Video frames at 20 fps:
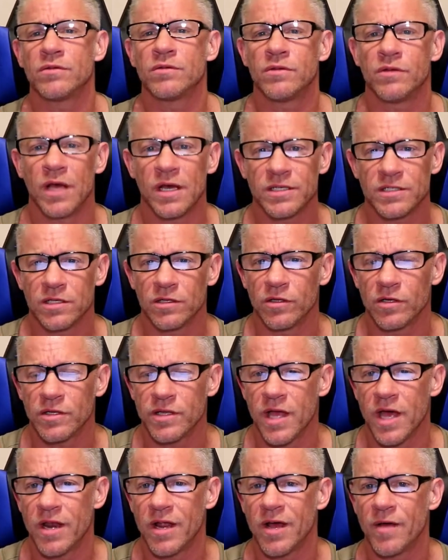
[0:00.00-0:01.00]
You guys can look
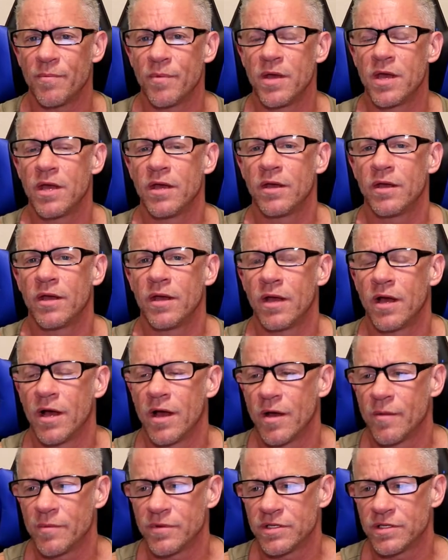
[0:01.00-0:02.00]
that up.
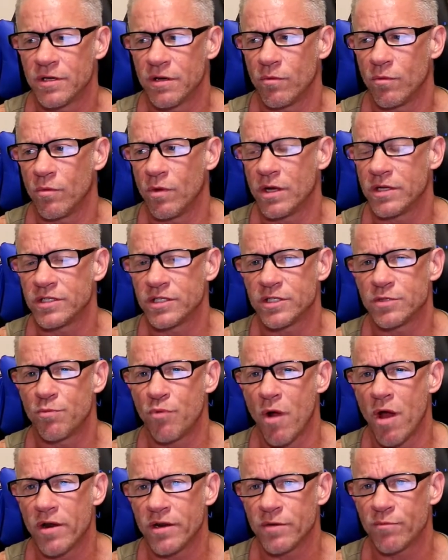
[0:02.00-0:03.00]
It's a
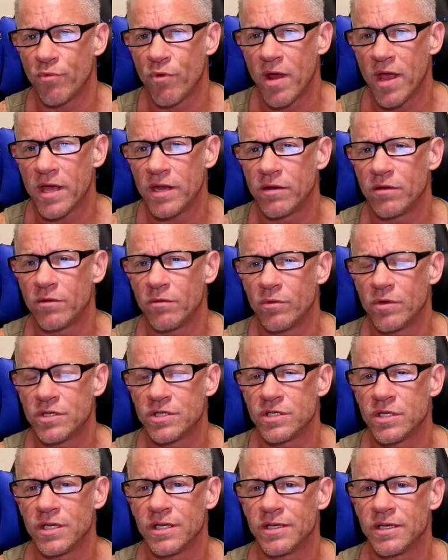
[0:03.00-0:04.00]
sprouted bread,
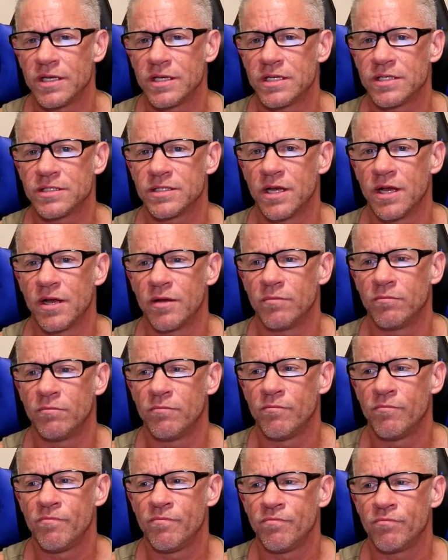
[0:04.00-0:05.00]
which is
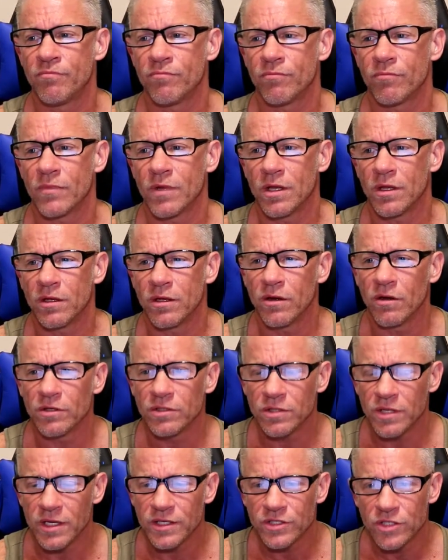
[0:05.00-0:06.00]

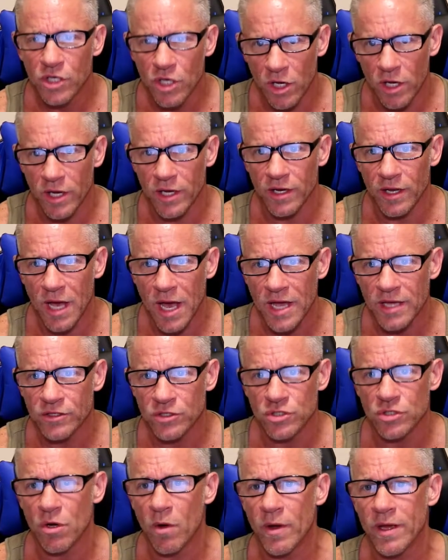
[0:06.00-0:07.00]
it's good. I
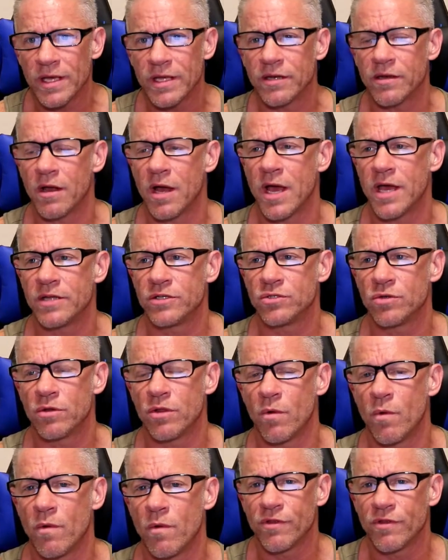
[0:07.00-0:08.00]
enjoy it. I enjoy
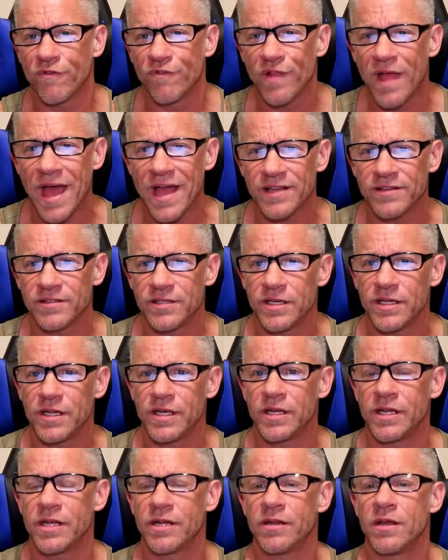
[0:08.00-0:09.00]
the the flaxseed
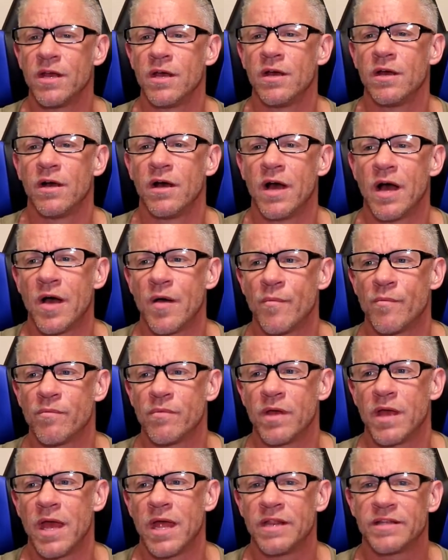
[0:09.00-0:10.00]
in it. And
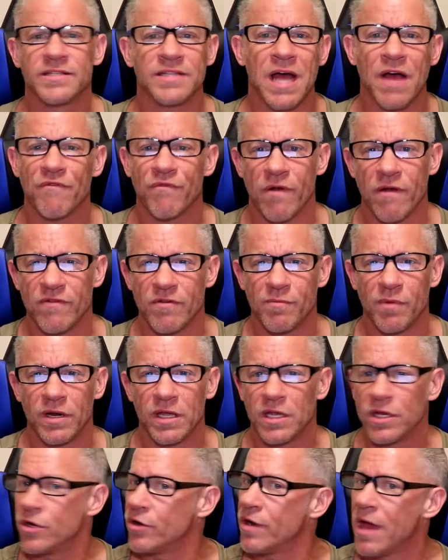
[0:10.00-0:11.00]
it's not for
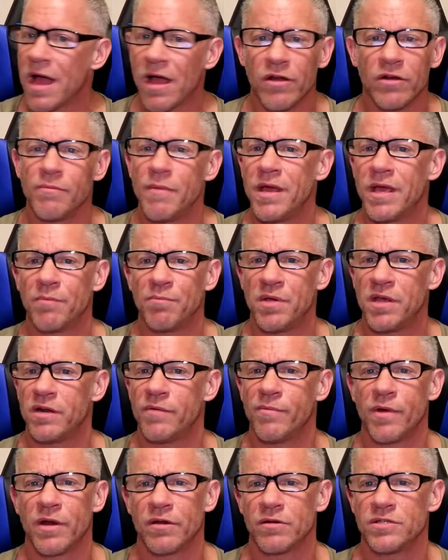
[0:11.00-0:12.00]
everybody. You're not going to make a
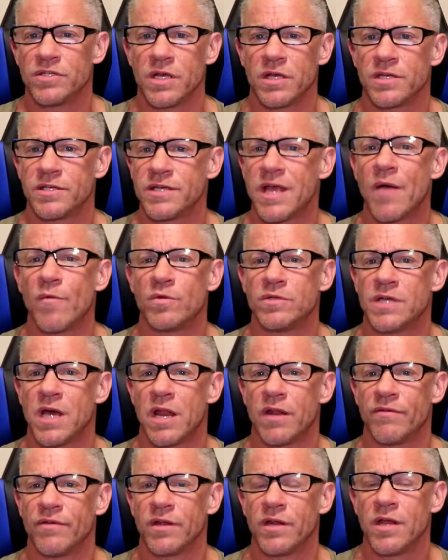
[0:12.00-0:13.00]
peanut butter and jelly sandwich
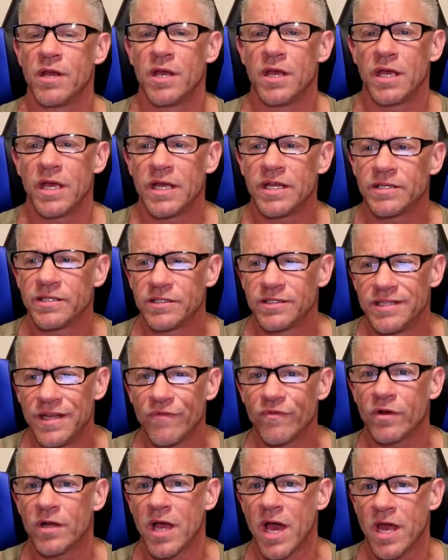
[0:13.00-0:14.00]
out of it. It's a
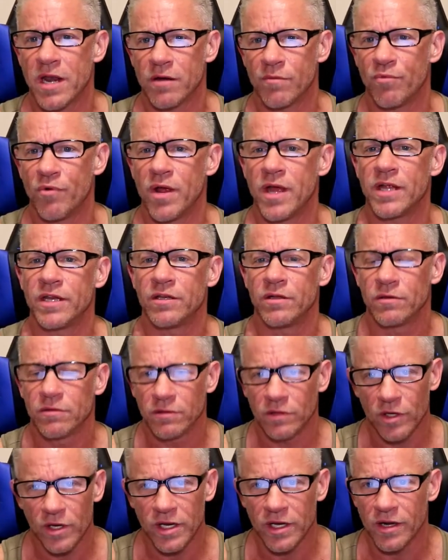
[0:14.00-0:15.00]
different kind of bread.
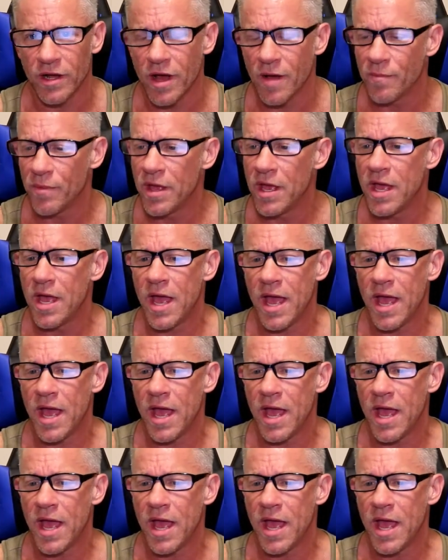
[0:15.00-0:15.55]
Look it up.